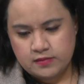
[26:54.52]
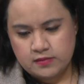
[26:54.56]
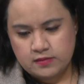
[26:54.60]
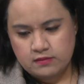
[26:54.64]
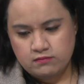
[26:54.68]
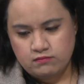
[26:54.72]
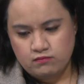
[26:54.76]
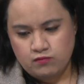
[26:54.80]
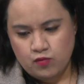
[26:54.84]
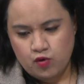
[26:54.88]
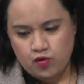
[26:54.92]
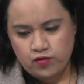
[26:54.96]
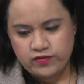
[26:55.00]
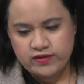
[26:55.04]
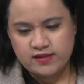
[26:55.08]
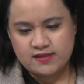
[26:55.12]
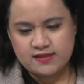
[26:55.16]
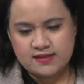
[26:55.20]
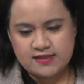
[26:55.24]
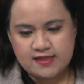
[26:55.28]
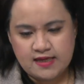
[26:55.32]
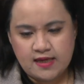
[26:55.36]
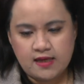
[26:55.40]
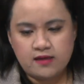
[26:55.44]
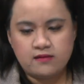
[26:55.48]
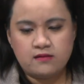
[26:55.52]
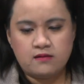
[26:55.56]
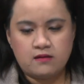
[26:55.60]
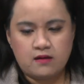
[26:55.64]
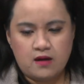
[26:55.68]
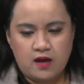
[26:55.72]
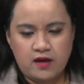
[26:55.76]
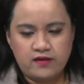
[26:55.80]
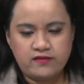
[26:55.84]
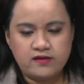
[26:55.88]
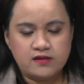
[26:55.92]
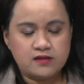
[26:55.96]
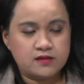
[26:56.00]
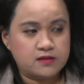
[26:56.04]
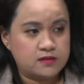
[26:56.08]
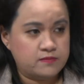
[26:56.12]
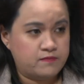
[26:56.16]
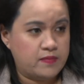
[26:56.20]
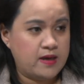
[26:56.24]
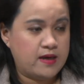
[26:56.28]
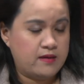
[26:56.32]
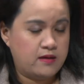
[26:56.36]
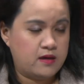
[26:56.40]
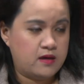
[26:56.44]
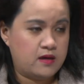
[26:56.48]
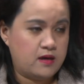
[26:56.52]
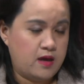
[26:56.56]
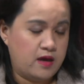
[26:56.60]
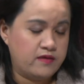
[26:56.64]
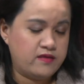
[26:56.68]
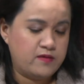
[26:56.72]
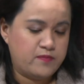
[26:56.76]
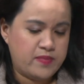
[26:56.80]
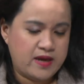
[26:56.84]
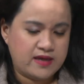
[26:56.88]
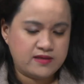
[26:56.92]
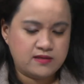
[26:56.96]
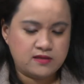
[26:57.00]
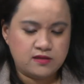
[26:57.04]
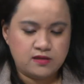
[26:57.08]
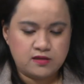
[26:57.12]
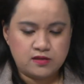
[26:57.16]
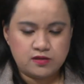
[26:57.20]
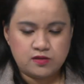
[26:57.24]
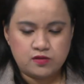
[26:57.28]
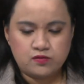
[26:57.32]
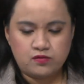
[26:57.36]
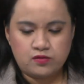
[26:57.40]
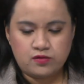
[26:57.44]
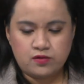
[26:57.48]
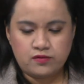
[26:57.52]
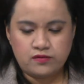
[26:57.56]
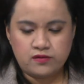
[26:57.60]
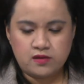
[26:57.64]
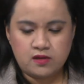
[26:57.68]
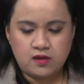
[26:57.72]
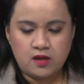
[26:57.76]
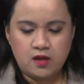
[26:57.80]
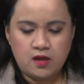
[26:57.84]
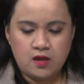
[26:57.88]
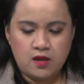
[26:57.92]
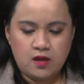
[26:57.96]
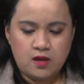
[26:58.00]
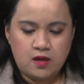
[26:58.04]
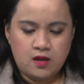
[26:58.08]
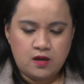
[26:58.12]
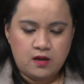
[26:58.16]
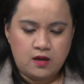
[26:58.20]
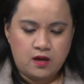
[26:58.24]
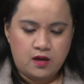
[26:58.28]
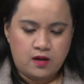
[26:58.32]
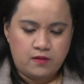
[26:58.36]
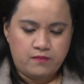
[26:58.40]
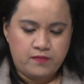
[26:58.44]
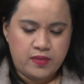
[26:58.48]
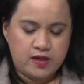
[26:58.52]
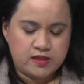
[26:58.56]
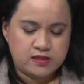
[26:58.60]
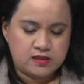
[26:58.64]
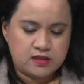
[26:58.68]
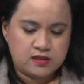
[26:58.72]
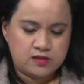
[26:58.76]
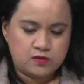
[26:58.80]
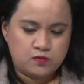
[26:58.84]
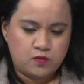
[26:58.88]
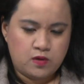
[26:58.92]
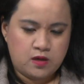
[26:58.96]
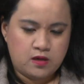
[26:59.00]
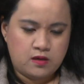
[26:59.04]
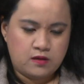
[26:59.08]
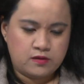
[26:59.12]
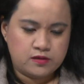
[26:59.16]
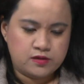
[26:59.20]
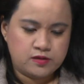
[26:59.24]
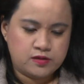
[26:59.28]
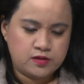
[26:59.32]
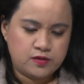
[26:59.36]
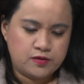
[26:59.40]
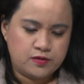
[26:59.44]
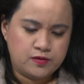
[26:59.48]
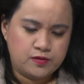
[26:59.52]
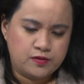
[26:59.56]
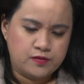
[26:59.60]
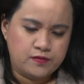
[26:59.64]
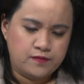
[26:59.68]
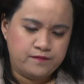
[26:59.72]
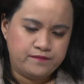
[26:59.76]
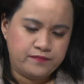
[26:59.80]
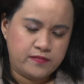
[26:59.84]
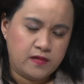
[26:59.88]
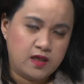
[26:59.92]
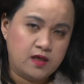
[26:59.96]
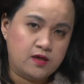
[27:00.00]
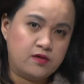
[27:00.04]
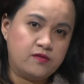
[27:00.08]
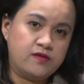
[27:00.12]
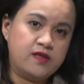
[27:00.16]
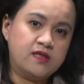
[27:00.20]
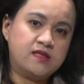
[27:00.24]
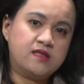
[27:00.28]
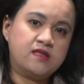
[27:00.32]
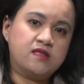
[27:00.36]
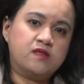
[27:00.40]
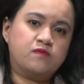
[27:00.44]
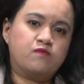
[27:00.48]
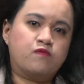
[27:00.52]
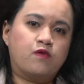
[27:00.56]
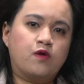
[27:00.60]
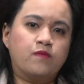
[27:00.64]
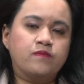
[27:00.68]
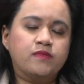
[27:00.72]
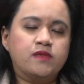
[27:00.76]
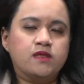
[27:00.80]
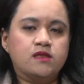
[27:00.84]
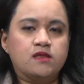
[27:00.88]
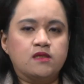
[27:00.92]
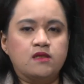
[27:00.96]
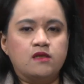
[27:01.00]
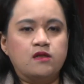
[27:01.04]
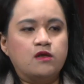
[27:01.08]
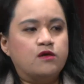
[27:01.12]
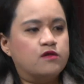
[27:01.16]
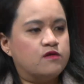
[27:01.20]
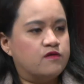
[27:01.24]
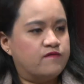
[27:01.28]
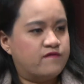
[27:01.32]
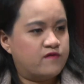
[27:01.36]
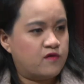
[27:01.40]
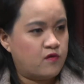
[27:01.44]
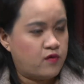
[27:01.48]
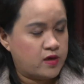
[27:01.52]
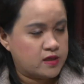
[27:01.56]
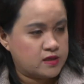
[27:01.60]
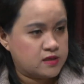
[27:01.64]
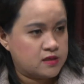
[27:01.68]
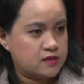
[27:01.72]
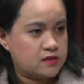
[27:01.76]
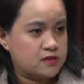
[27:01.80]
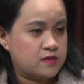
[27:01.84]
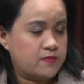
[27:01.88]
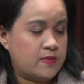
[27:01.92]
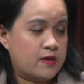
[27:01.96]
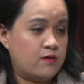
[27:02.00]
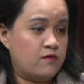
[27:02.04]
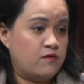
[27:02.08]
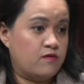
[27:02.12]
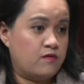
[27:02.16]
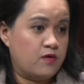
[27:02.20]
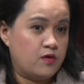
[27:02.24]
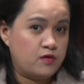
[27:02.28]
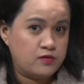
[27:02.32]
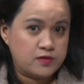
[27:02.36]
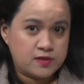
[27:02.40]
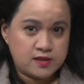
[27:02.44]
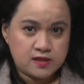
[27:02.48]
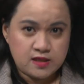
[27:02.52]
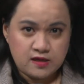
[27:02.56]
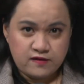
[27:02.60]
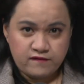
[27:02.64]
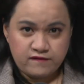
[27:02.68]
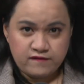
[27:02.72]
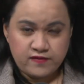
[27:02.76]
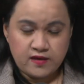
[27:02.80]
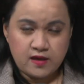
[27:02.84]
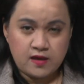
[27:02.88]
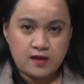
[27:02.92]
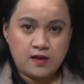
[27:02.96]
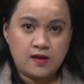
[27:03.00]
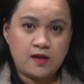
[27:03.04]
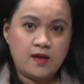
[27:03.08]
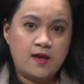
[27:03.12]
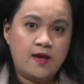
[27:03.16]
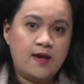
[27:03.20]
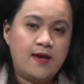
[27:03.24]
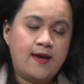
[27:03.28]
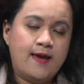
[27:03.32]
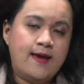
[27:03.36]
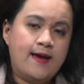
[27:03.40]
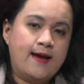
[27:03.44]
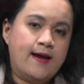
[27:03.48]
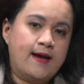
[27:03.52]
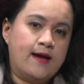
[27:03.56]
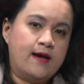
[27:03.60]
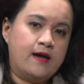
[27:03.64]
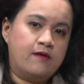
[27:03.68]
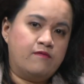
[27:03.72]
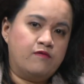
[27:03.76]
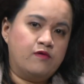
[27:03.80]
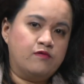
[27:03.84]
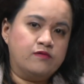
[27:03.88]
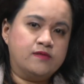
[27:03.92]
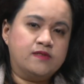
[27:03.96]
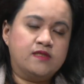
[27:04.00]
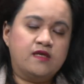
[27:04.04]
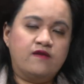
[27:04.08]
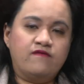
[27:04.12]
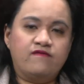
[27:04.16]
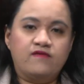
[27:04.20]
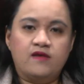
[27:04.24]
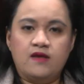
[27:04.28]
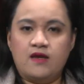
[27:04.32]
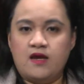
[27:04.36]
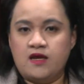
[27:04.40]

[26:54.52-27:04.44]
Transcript: more than 10 other passengers who were on the bus as well. So, this has prompted a lot of questions about road safety. Road safety